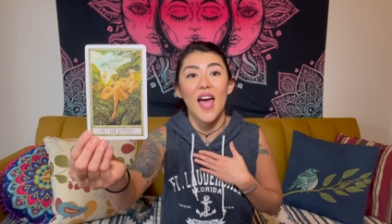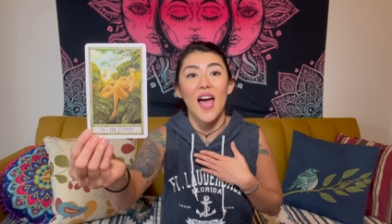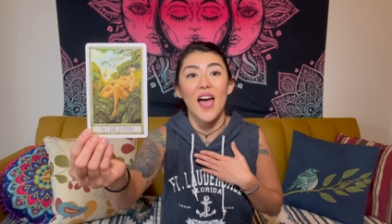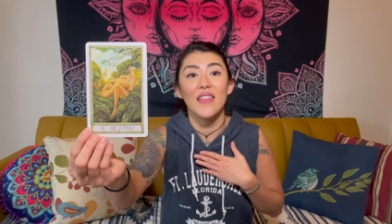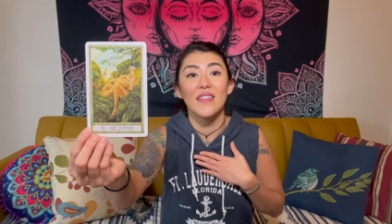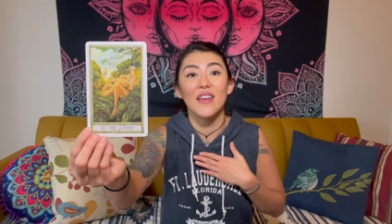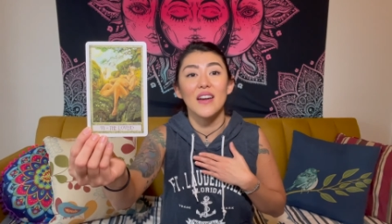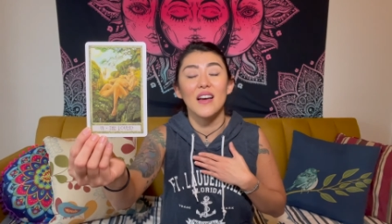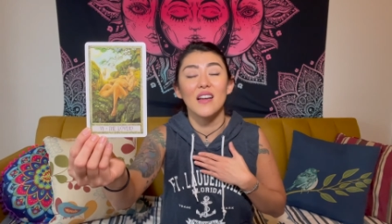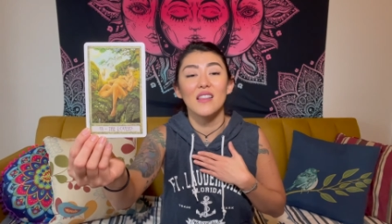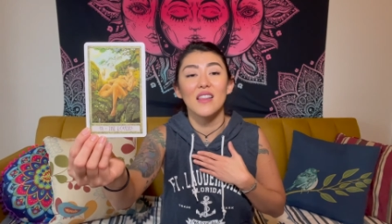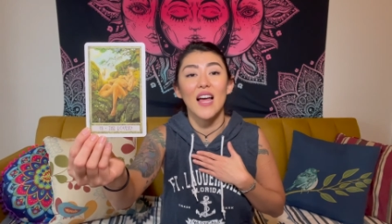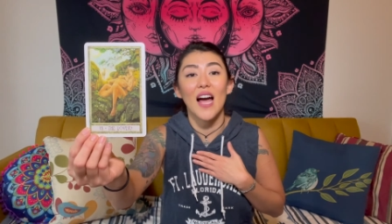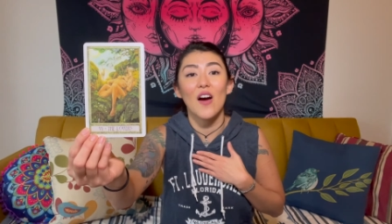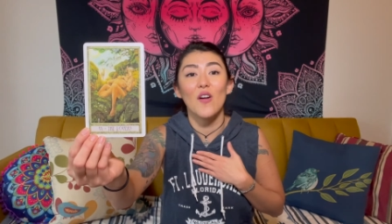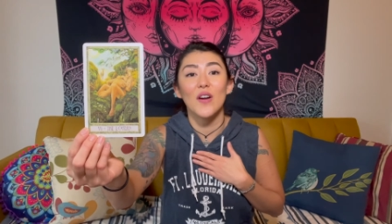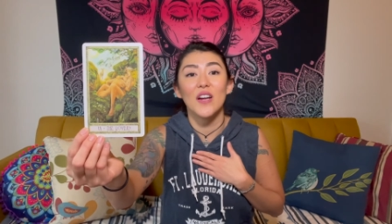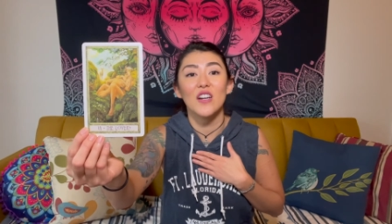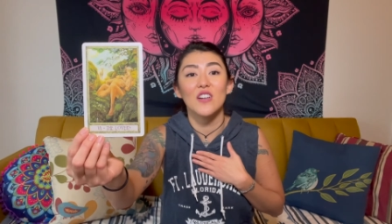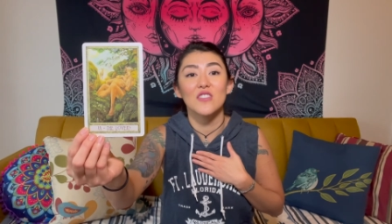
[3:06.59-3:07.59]
And then
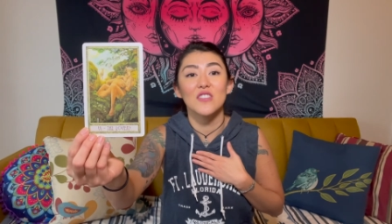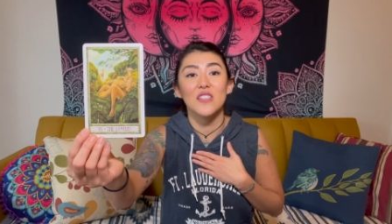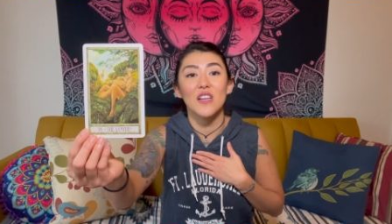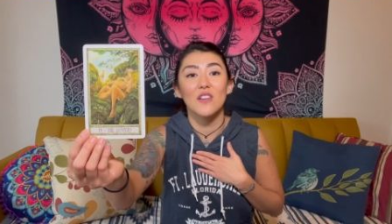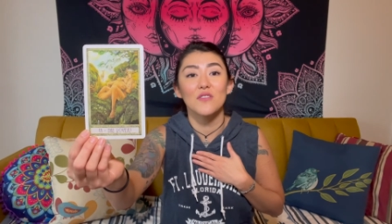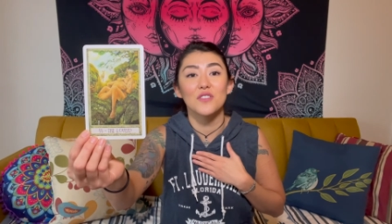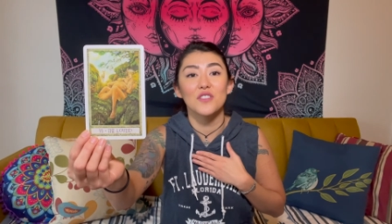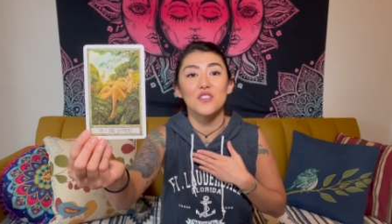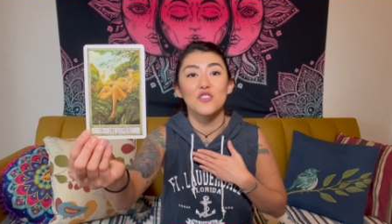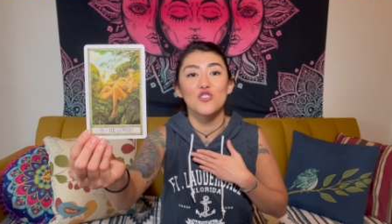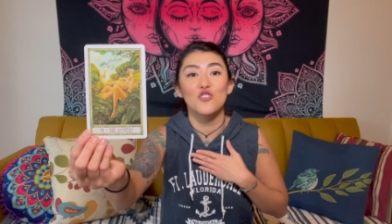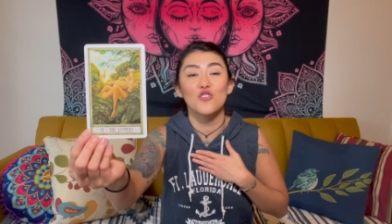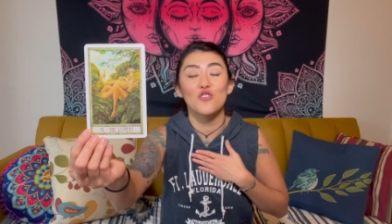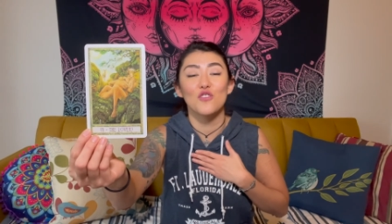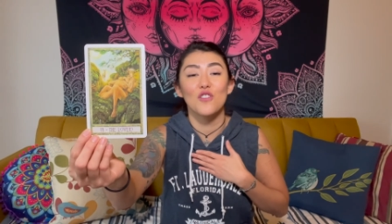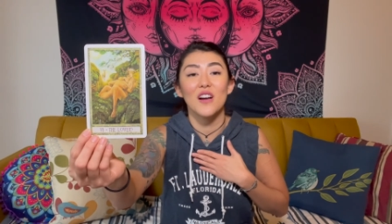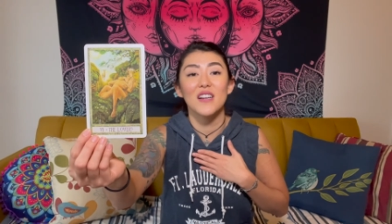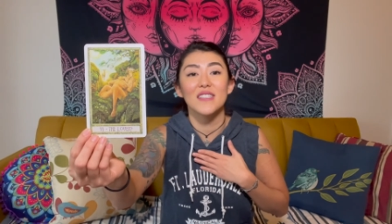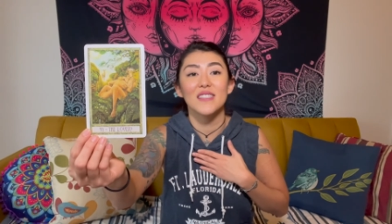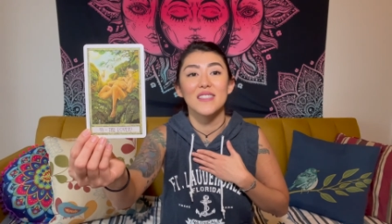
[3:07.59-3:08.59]
allowing ourselves to
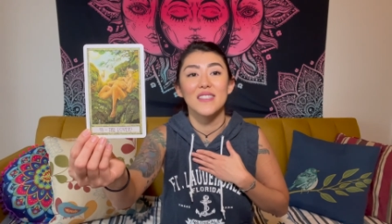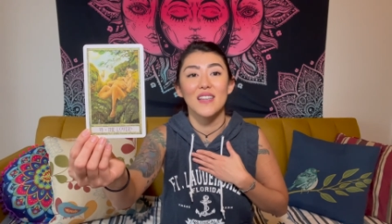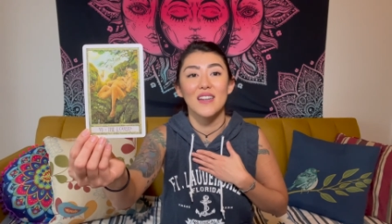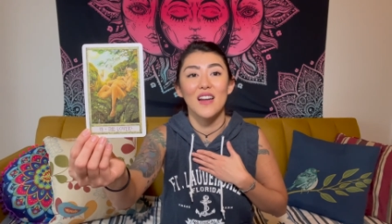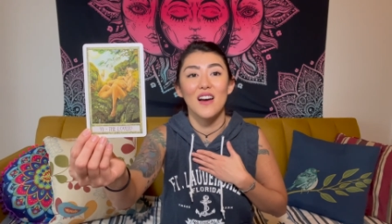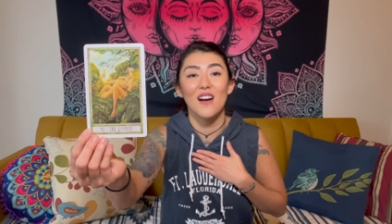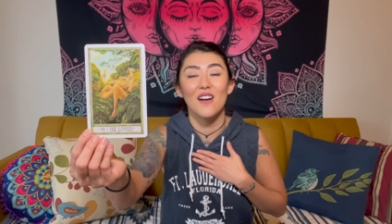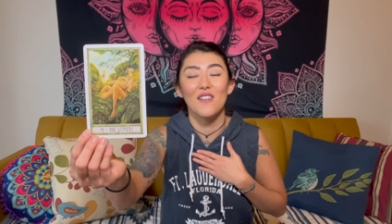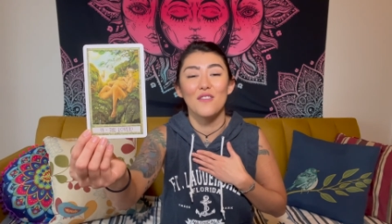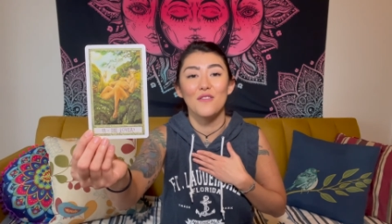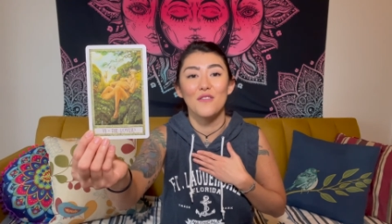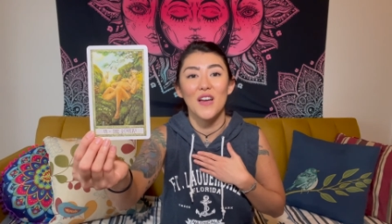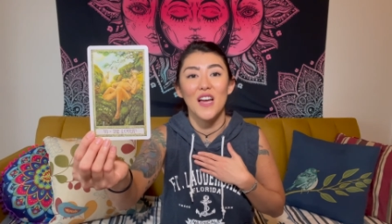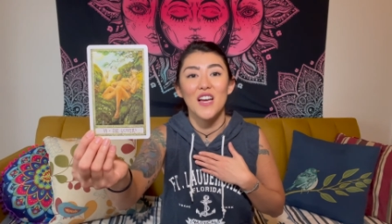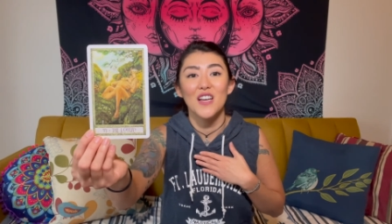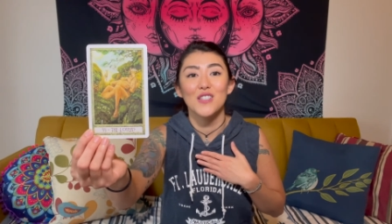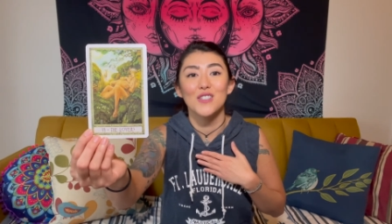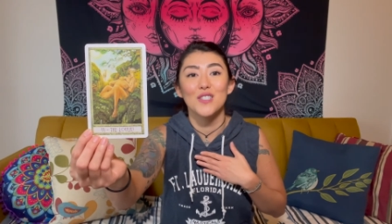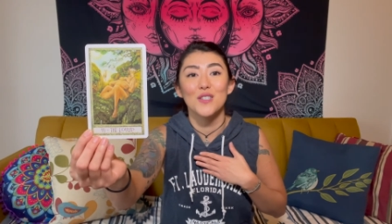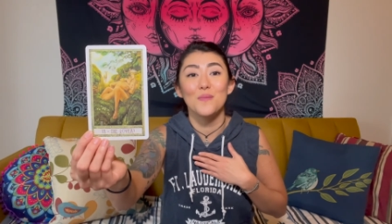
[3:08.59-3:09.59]
trust enough
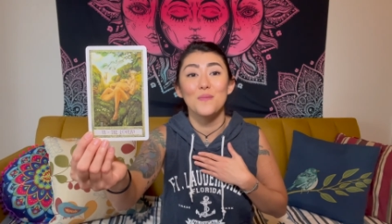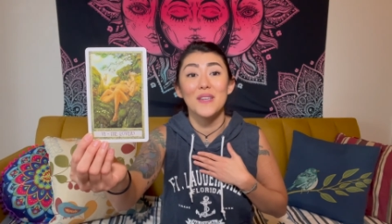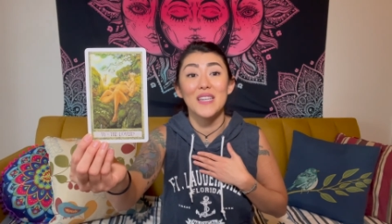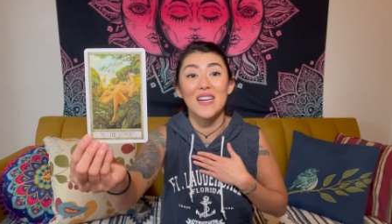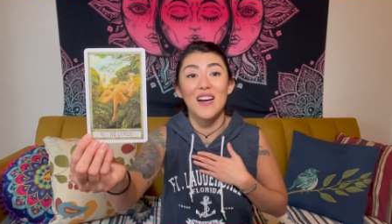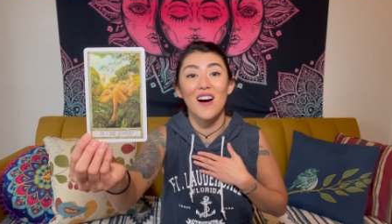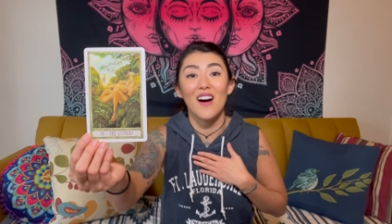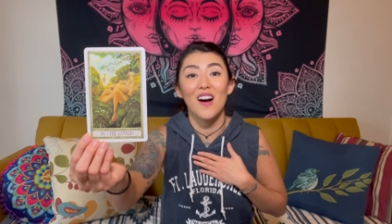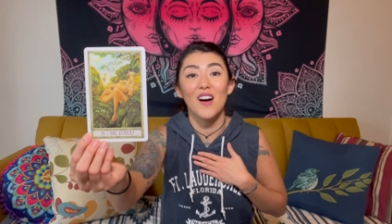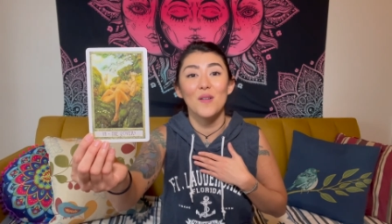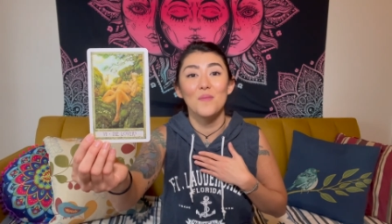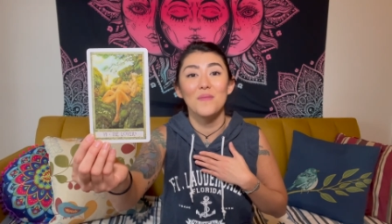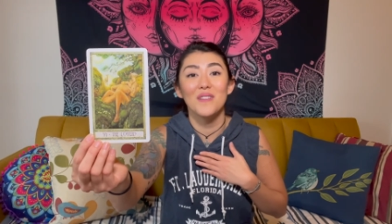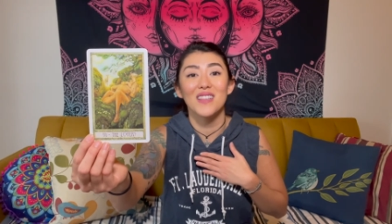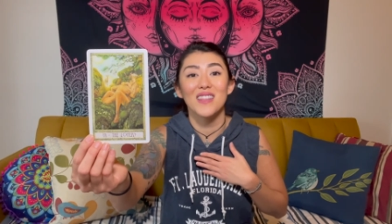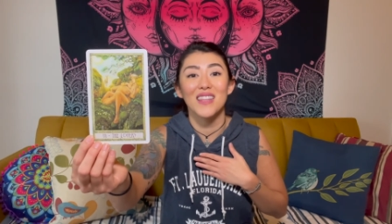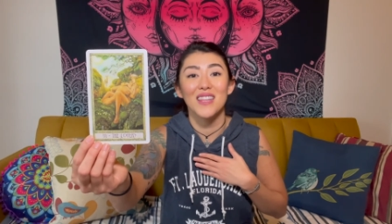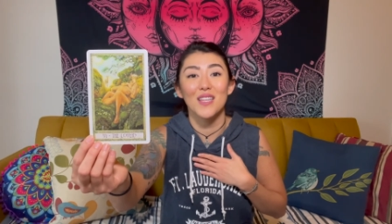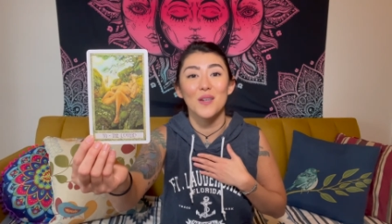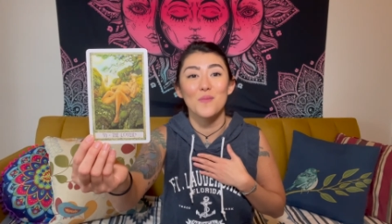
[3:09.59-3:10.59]
to become
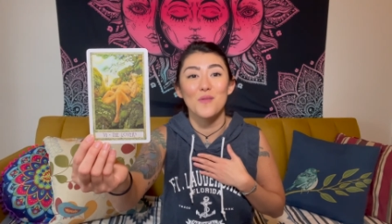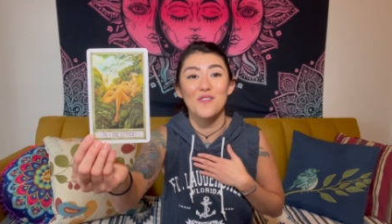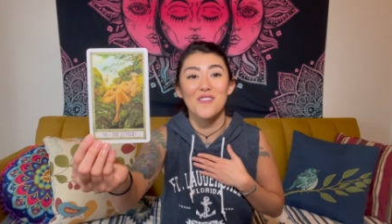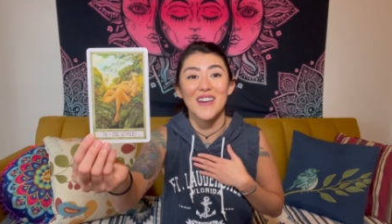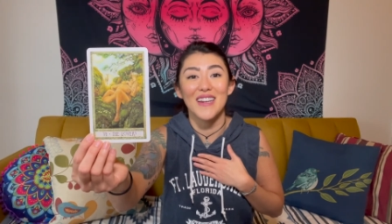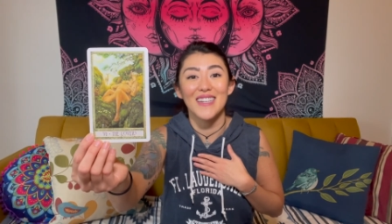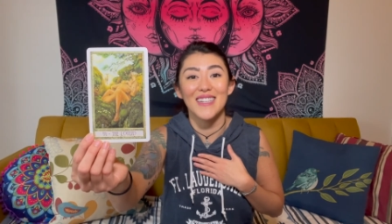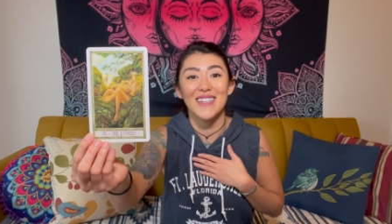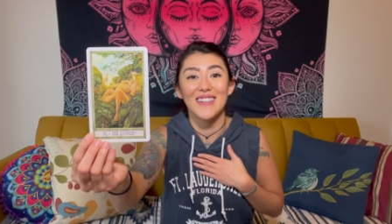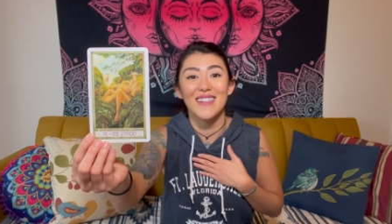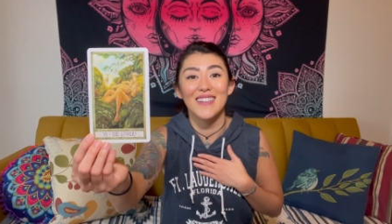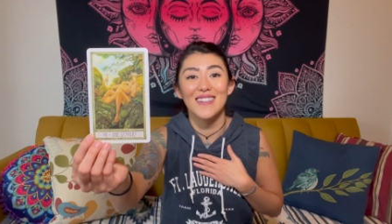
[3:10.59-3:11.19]
liberated.